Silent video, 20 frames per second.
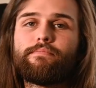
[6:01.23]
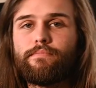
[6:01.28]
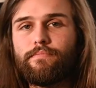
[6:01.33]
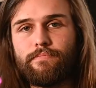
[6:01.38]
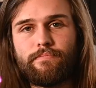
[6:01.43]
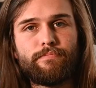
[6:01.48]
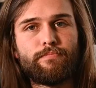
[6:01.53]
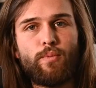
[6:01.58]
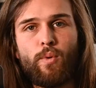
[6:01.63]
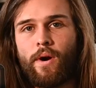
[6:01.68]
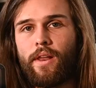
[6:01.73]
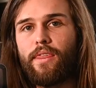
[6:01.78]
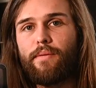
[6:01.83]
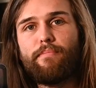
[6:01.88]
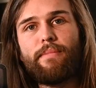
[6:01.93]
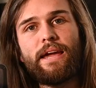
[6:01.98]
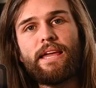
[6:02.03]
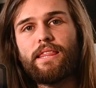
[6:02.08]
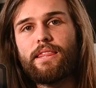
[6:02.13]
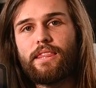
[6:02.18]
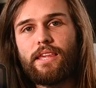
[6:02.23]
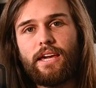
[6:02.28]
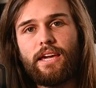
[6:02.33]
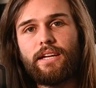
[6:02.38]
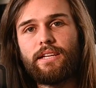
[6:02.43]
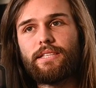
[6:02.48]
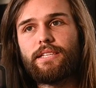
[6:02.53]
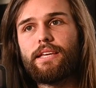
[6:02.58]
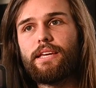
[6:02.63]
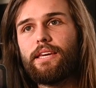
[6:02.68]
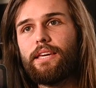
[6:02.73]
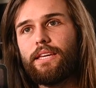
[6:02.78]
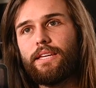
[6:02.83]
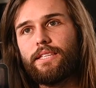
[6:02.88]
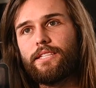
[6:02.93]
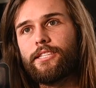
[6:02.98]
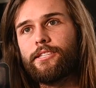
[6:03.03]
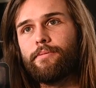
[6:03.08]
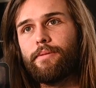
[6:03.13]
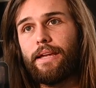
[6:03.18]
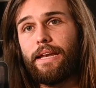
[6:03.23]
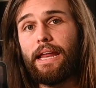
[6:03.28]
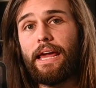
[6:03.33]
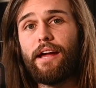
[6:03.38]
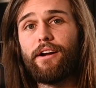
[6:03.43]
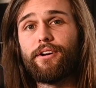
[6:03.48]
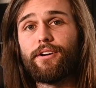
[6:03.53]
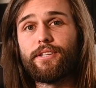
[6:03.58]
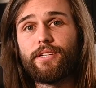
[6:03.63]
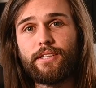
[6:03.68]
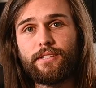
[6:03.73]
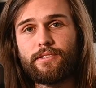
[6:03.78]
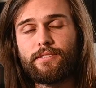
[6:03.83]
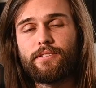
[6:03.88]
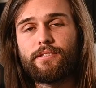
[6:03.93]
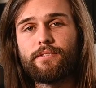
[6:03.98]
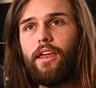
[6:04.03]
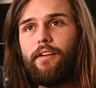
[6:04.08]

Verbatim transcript: one of the main things is inheritance.